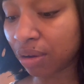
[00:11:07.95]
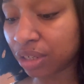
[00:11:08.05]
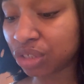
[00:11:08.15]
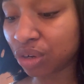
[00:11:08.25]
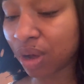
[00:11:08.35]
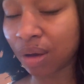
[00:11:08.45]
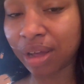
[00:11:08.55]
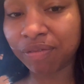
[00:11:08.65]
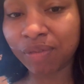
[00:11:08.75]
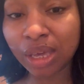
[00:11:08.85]
I'll let you know how
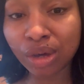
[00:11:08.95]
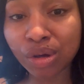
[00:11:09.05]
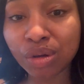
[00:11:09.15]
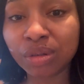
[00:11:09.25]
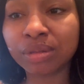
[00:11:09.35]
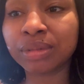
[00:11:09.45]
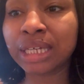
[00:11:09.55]
I feel.